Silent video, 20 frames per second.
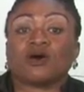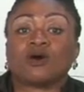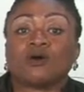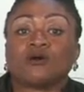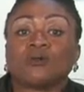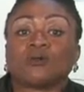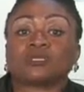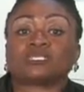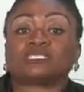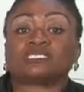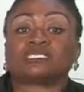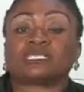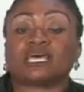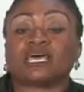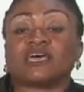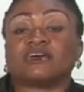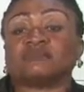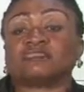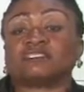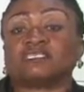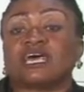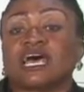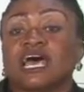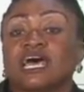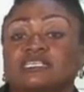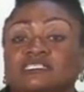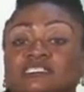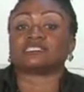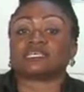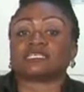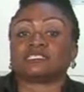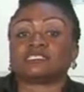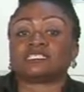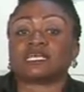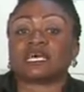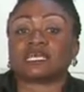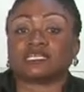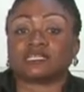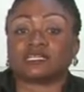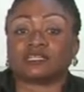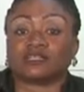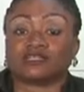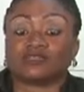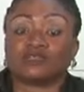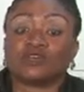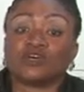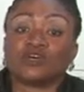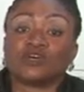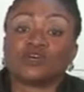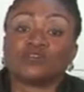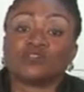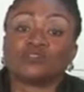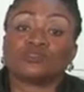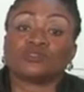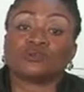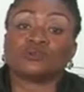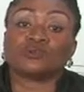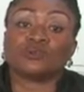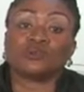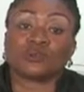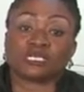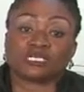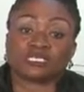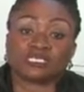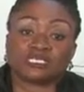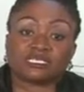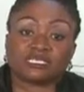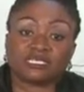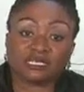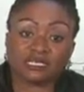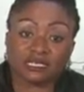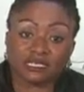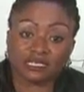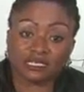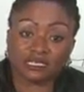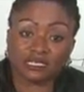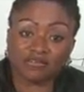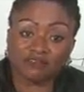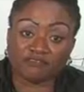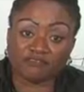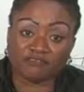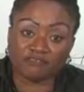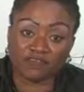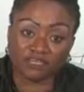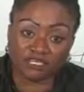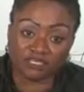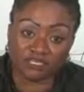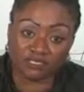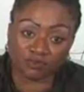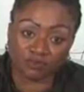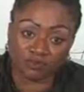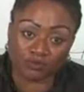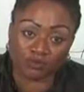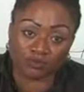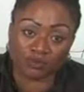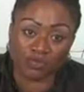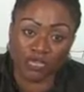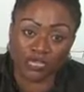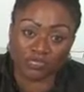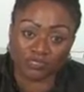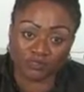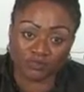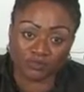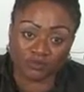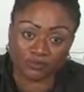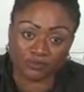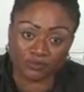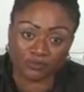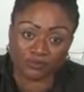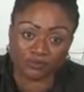which serves as the channel through which the feed will pass through.